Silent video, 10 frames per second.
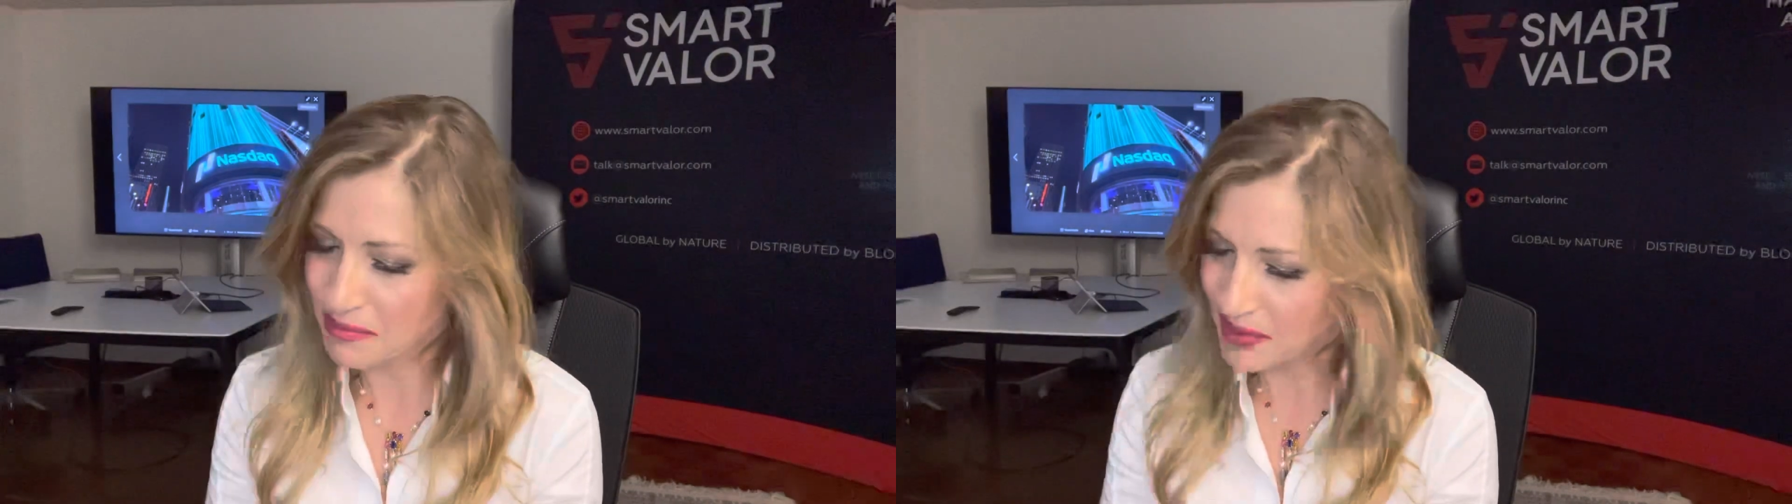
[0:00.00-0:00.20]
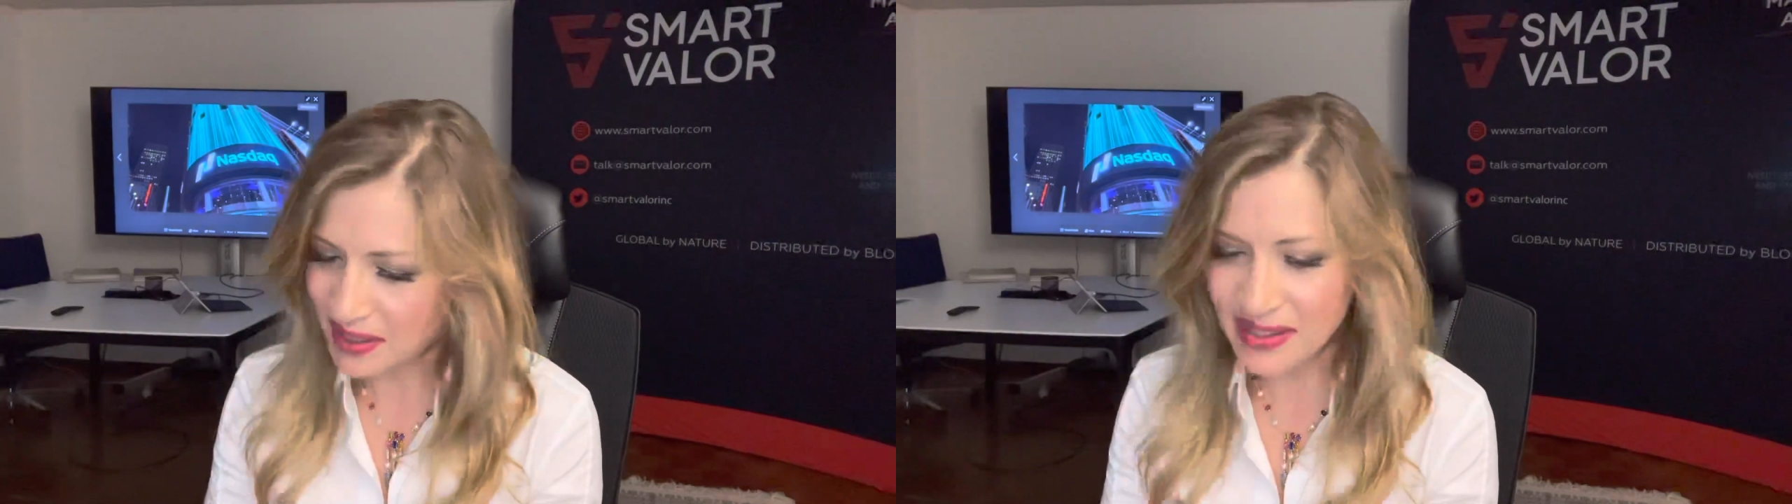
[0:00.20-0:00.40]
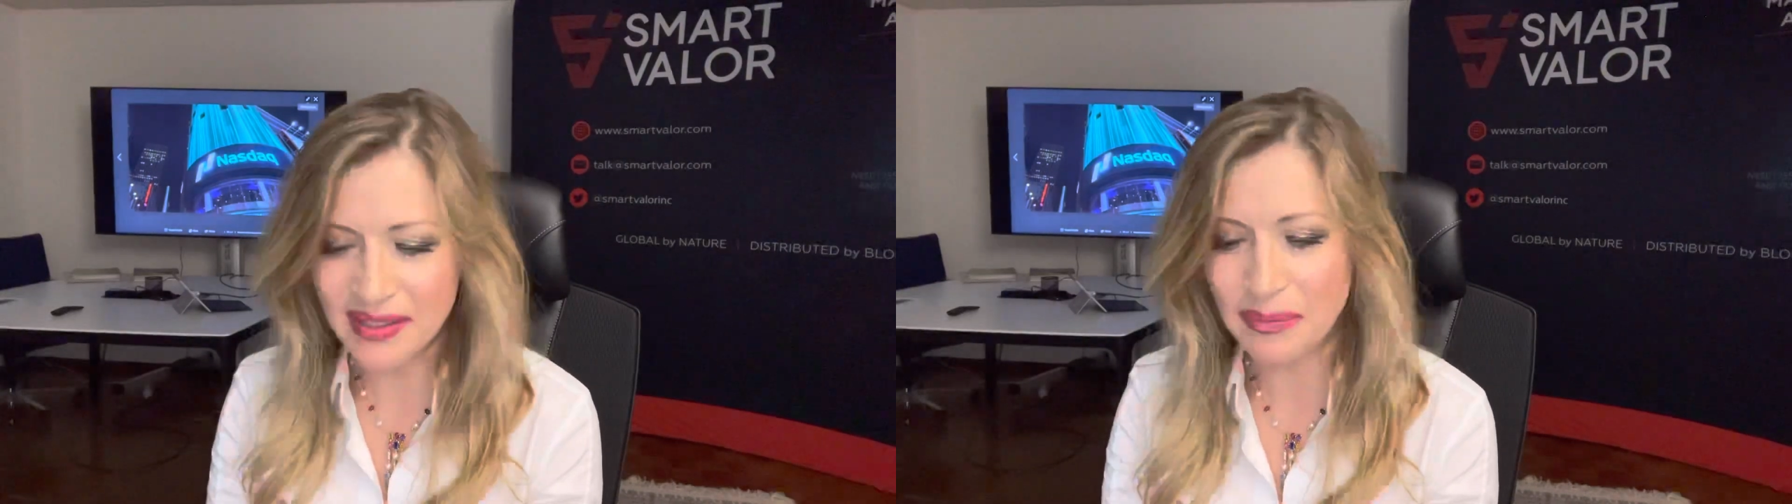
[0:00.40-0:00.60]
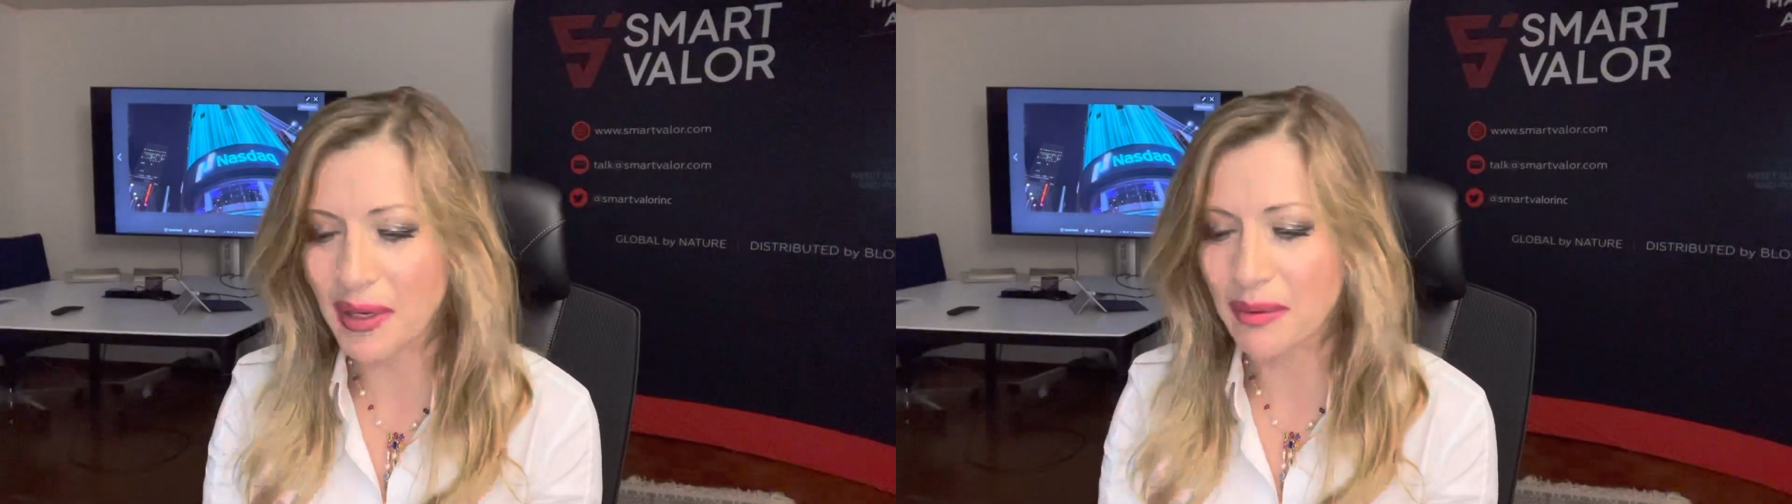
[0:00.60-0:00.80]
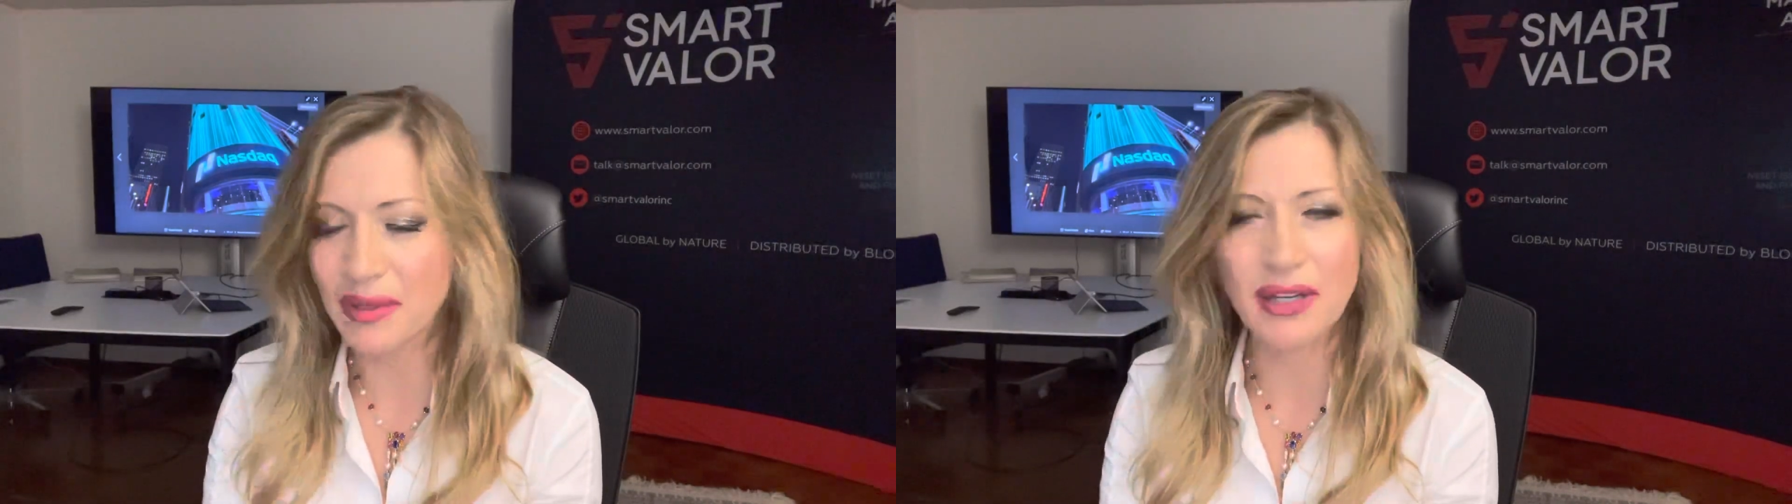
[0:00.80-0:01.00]
This is a
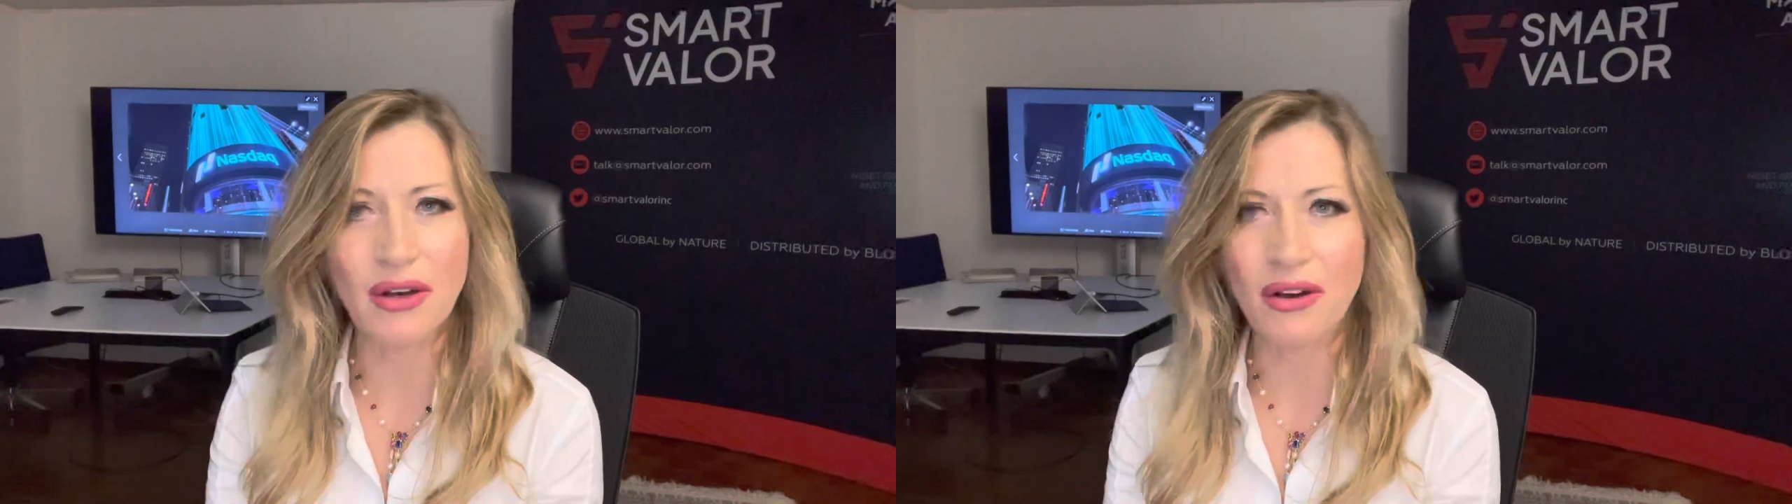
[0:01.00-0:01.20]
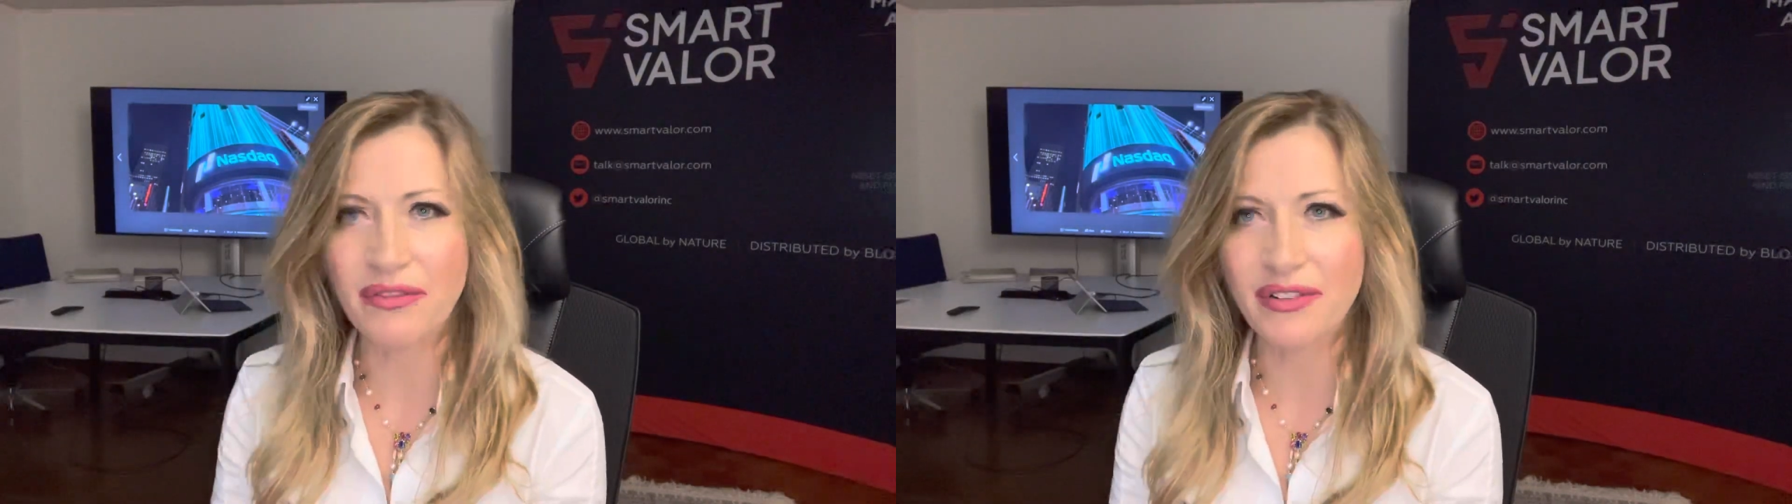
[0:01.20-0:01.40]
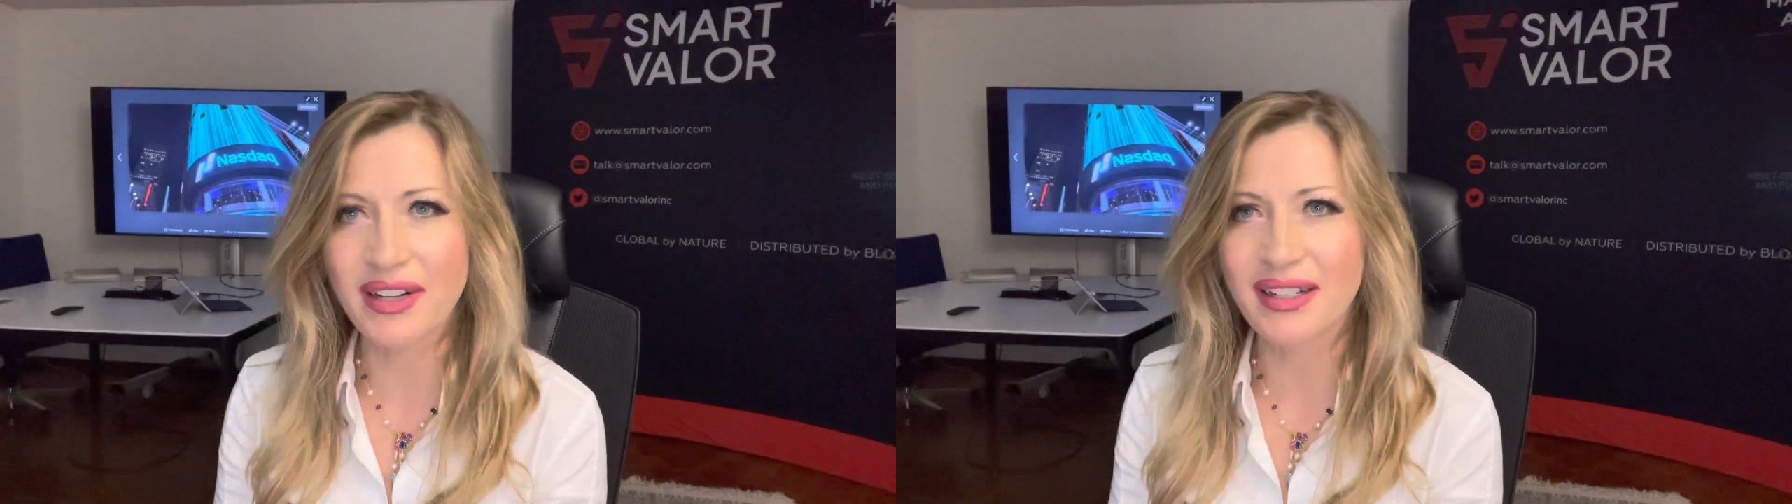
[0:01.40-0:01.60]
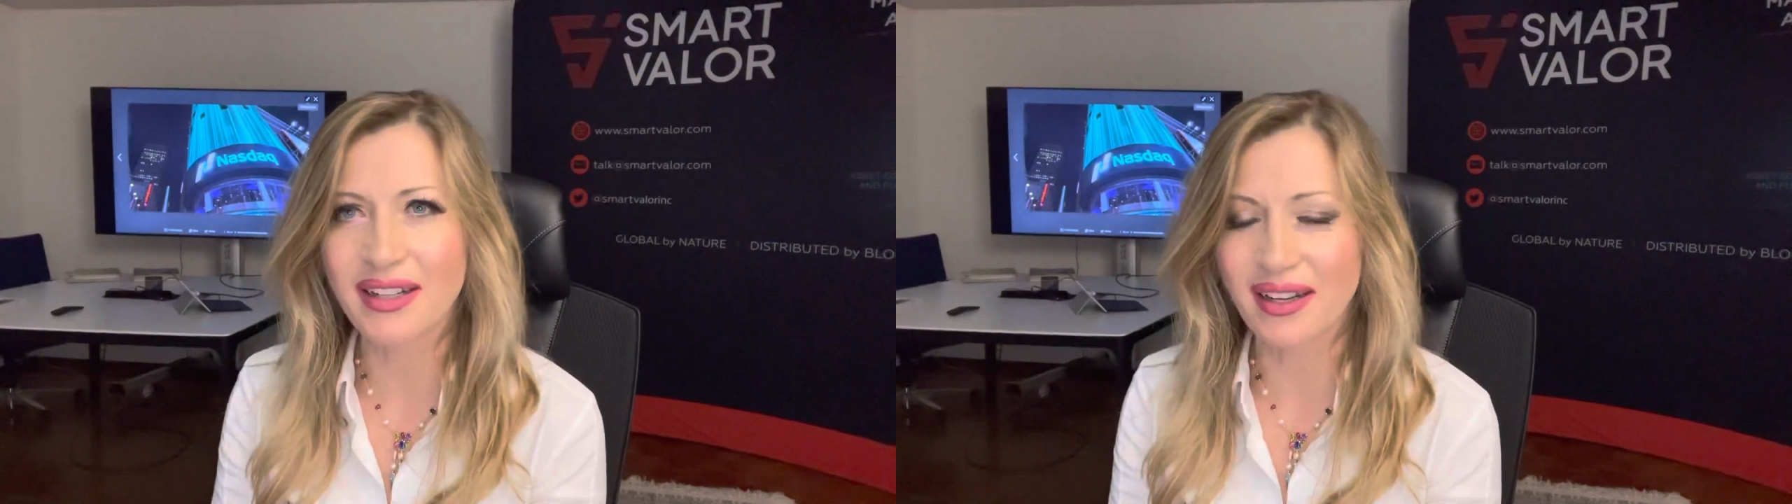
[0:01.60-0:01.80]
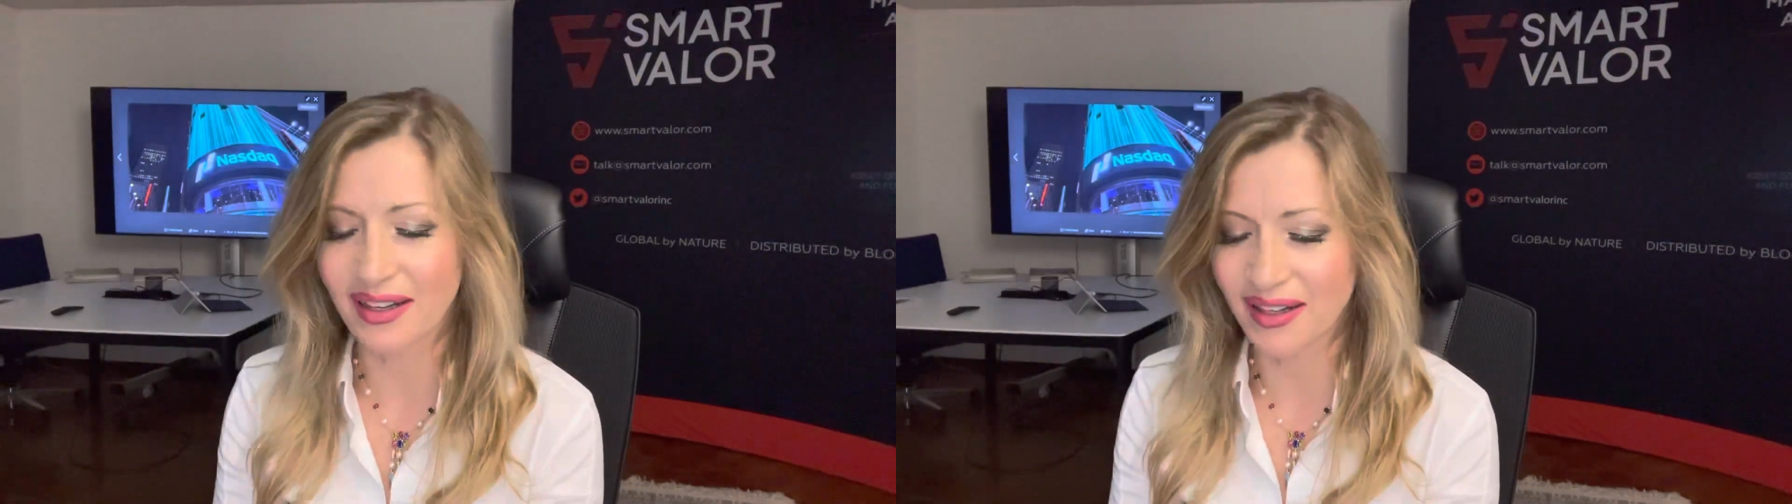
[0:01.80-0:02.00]
public offering